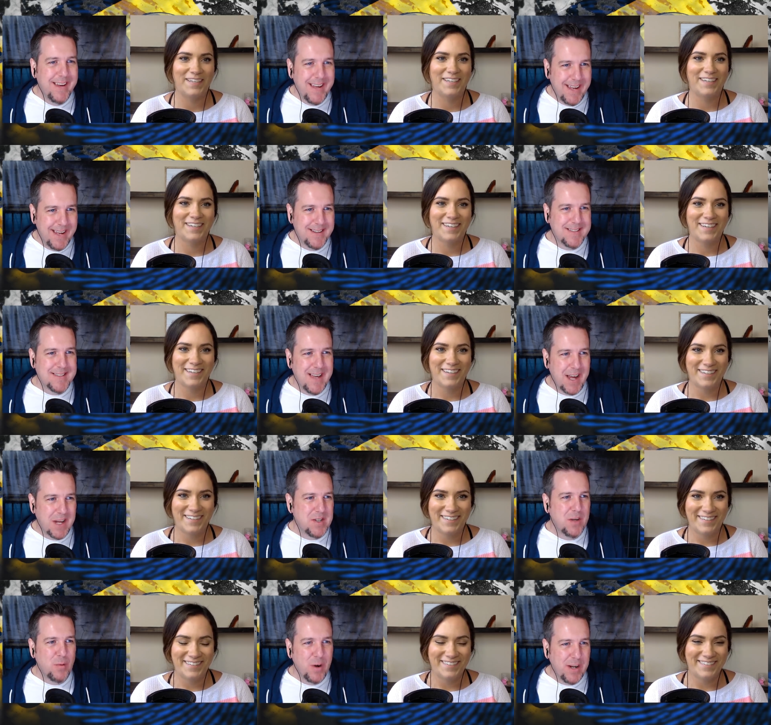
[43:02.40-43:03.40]
Speaker 1: in a
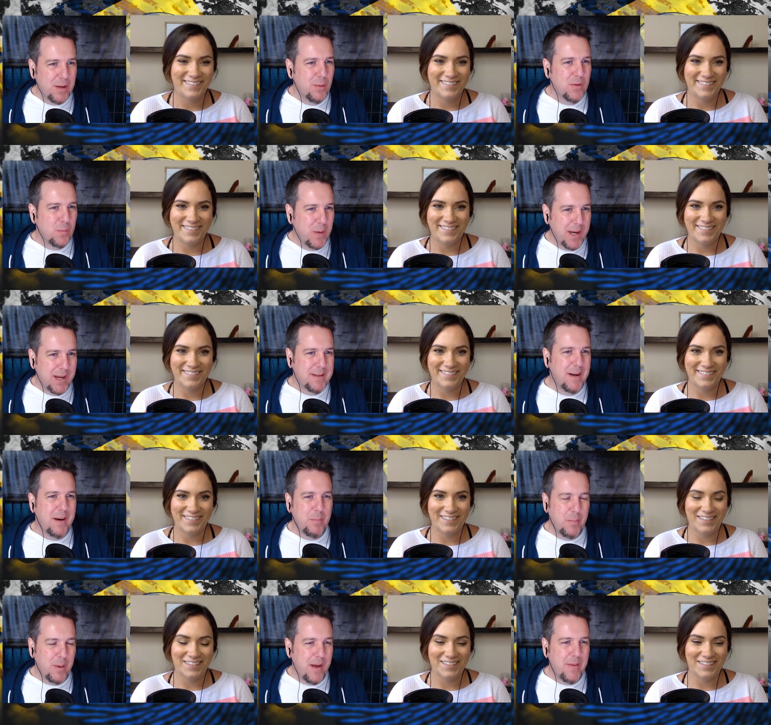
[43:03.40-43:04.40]
section where he was picked
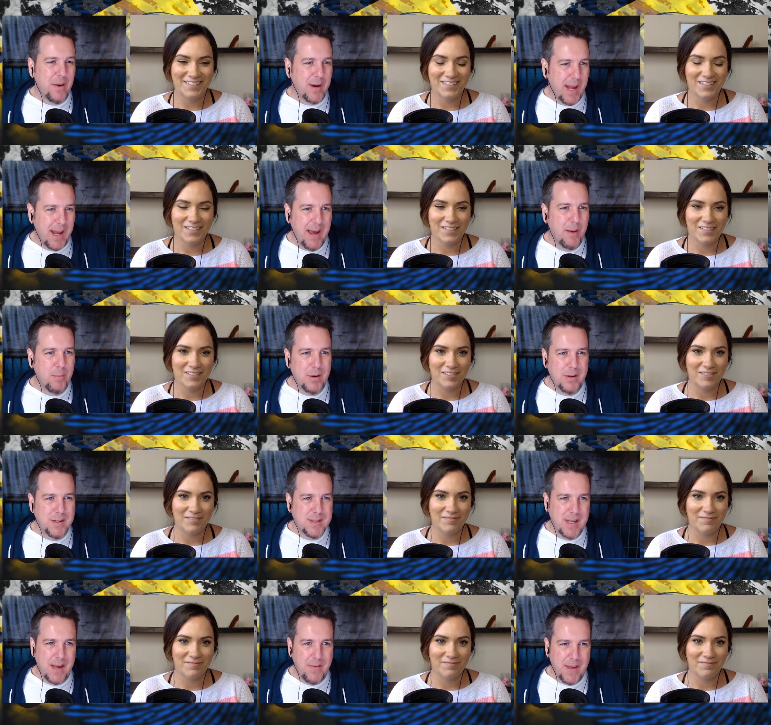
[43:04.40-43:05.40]
up by their
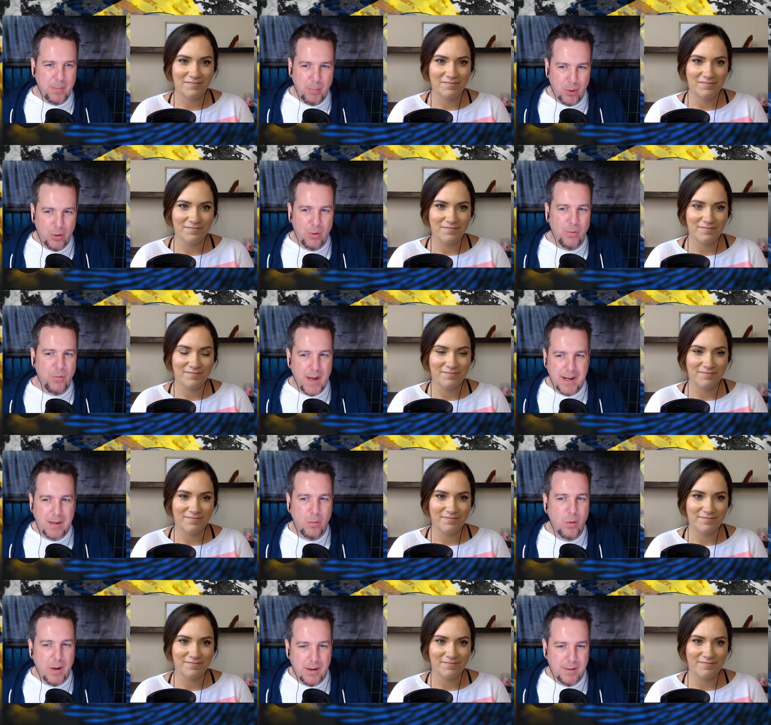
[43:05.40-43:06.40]
cameras, and they proved that
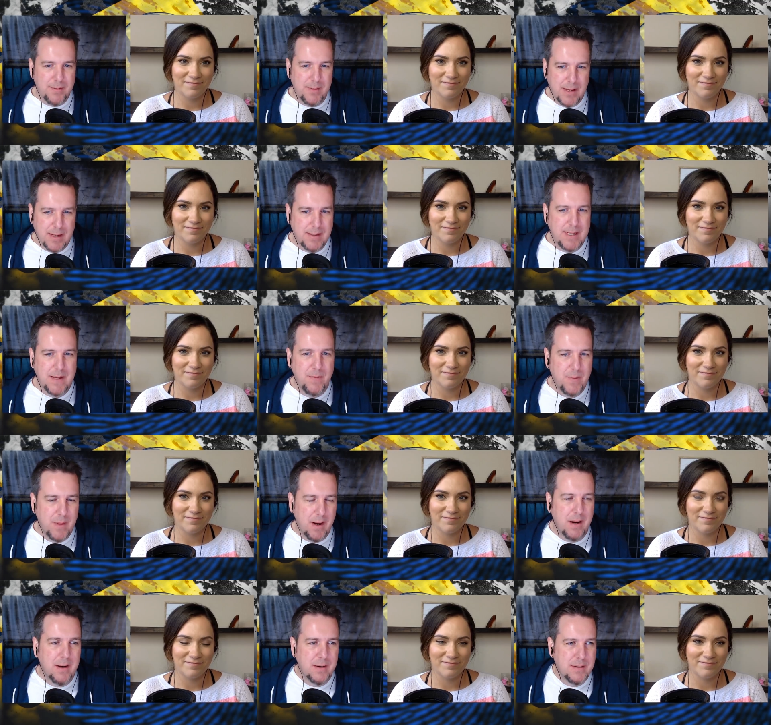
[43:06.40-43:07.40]
he was indeed
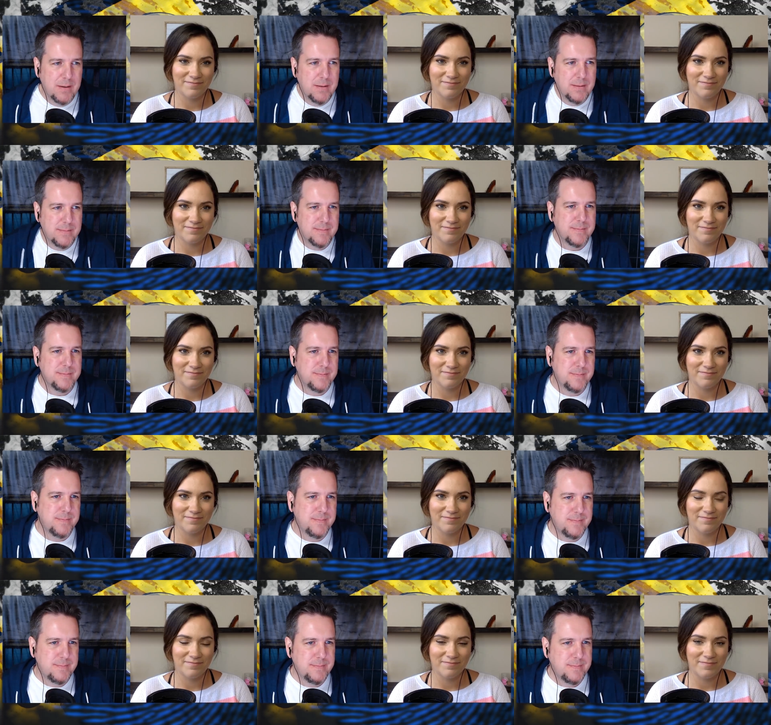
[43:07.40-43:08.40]
there.
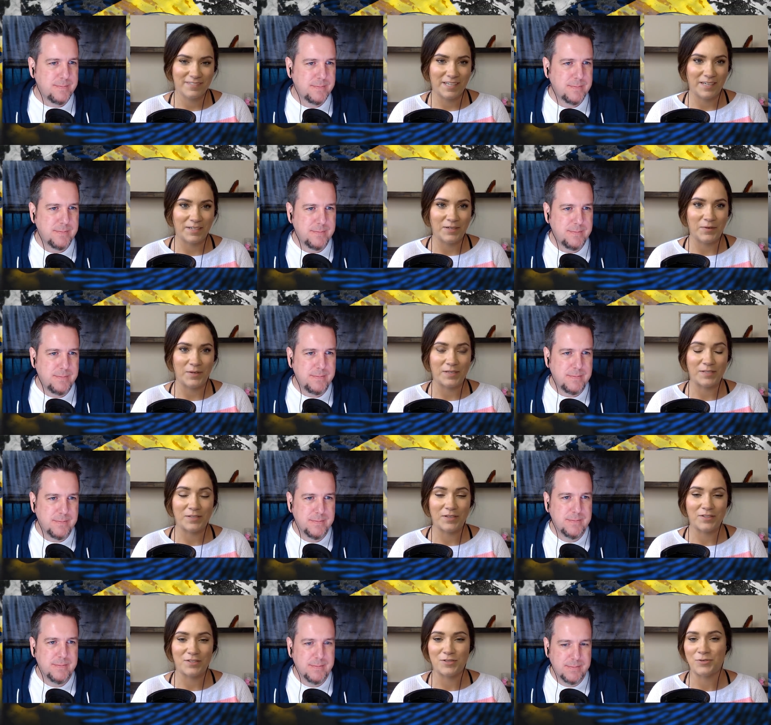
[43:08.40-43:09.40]
Speaker 2: I know. I saw this
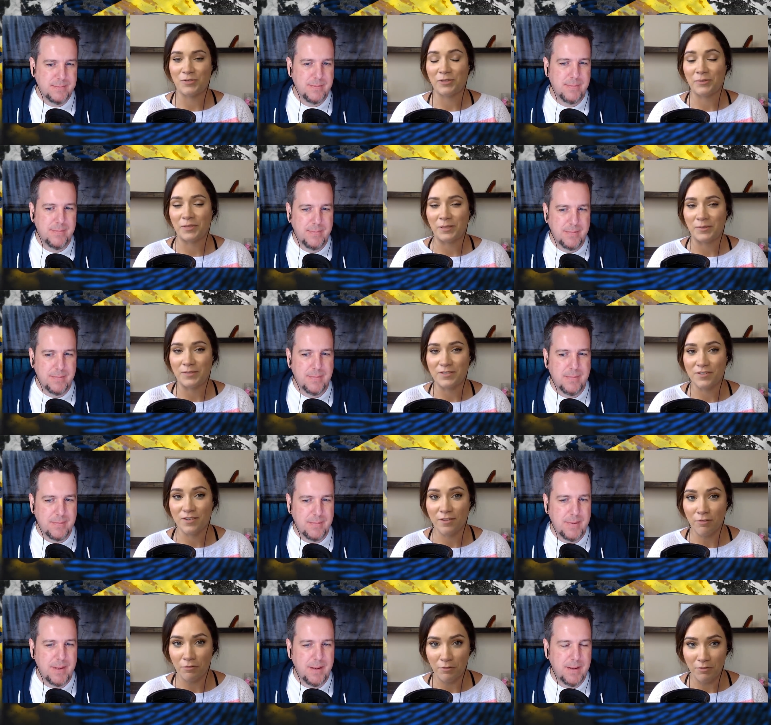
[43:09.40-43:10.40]
story when I was looking through
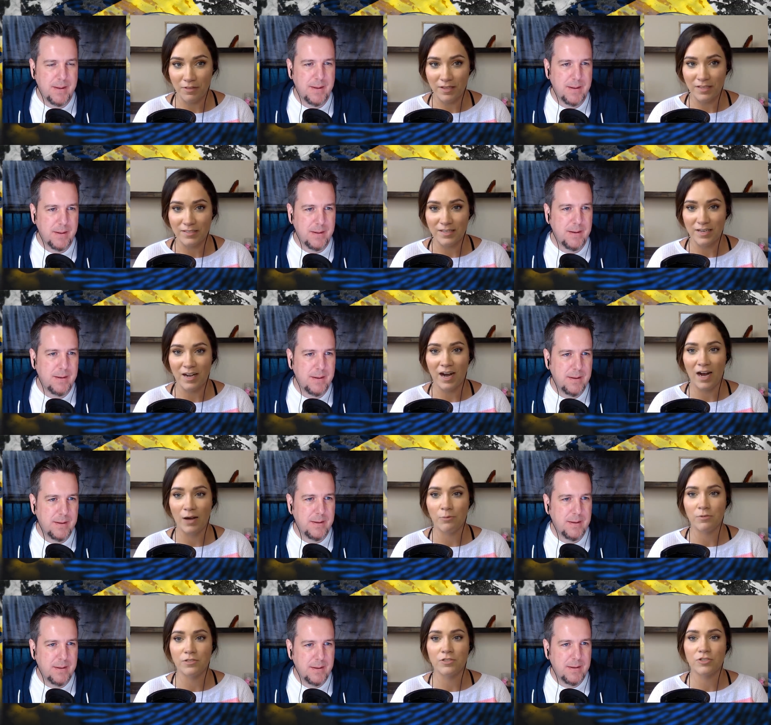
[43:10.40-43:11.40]
things and I was
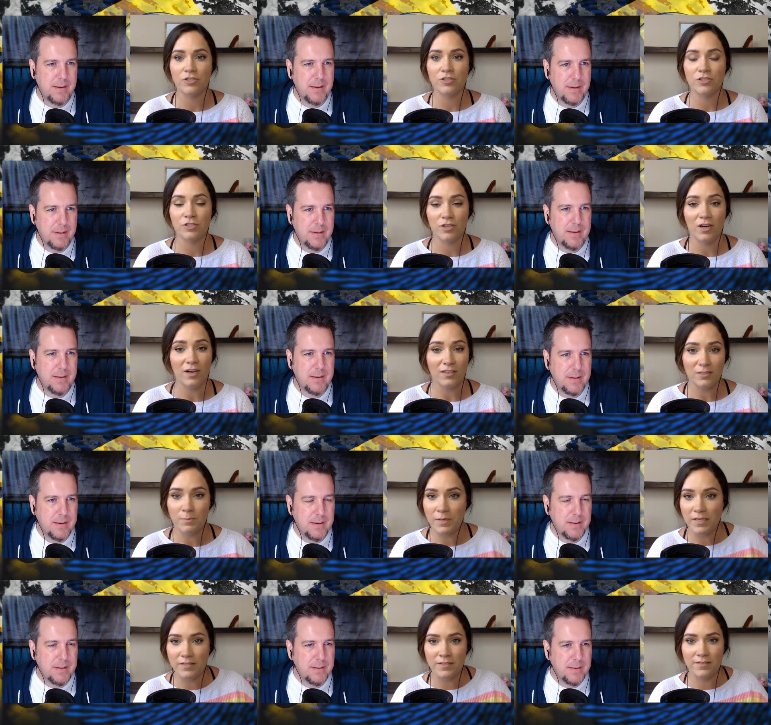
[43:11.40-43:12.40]
just shocked because
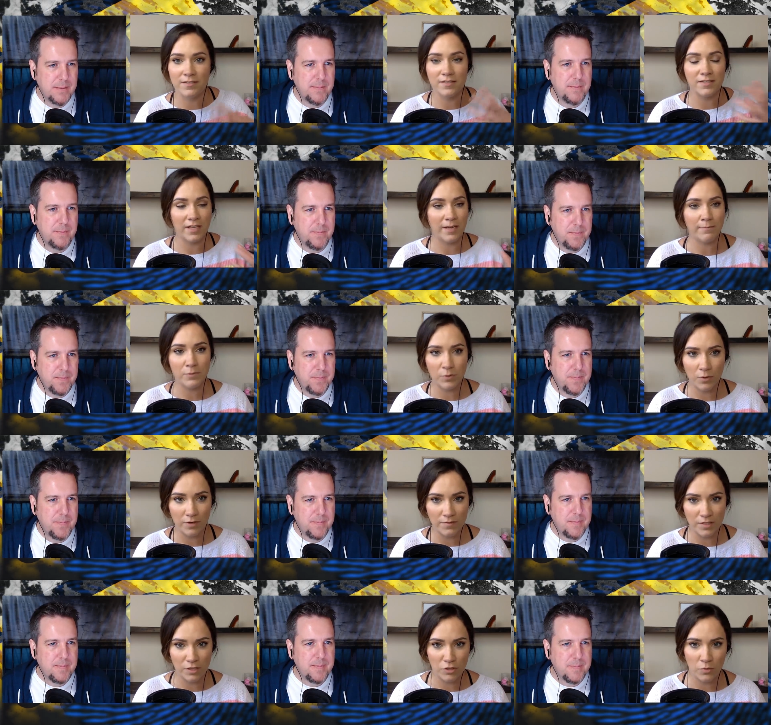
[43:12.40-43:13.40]
it's the same sort of
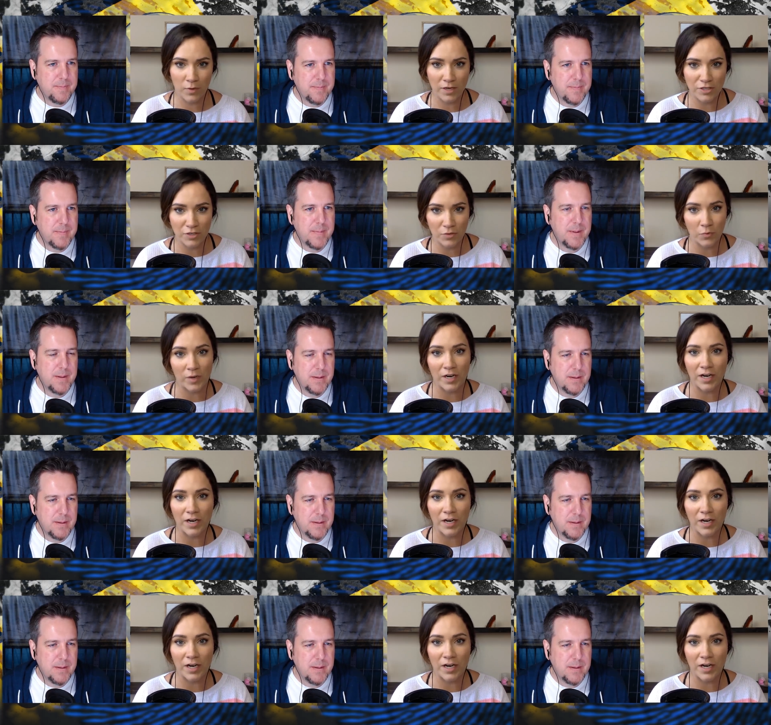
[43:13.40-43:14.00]
situation where,